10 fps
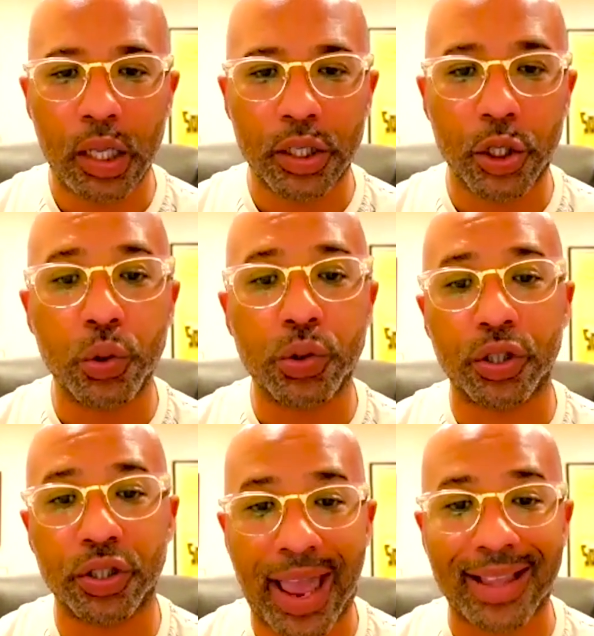
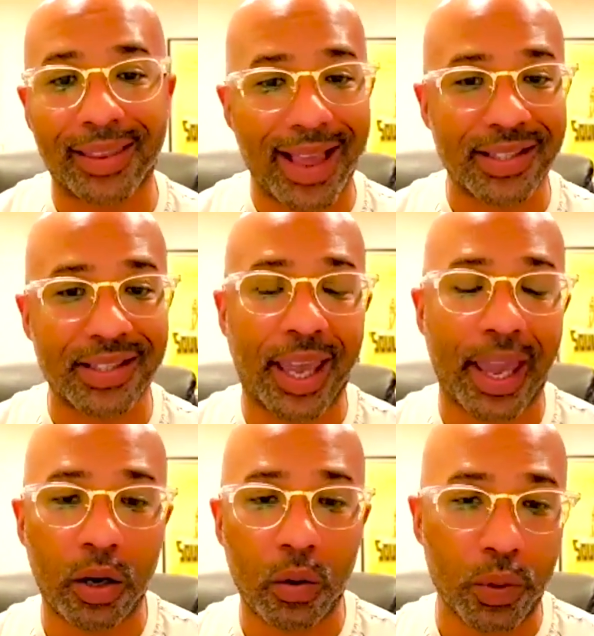users at that
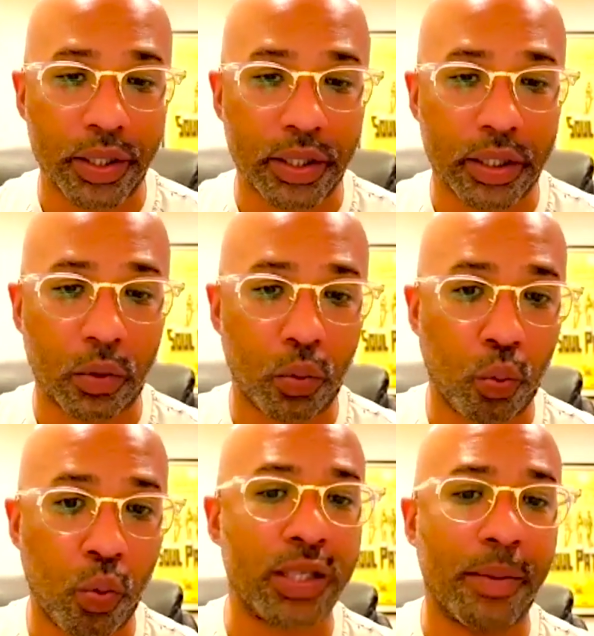scale was
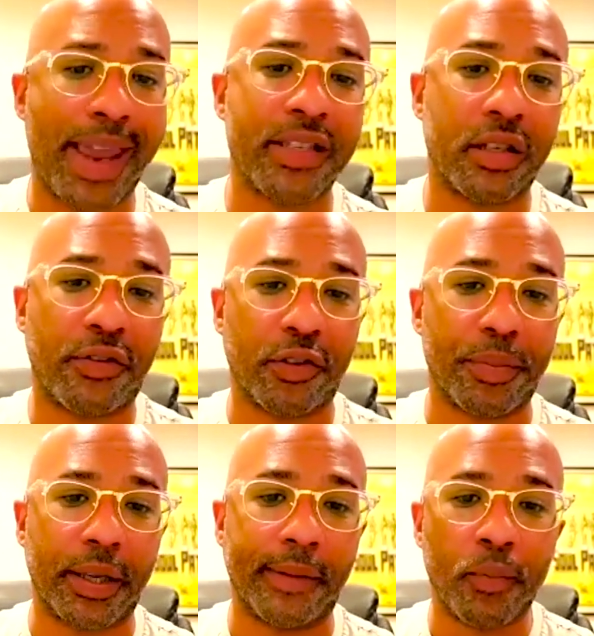amazing for
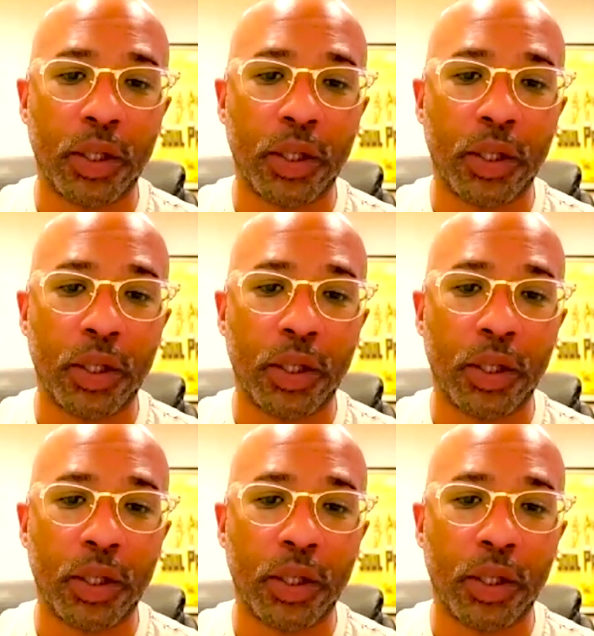me.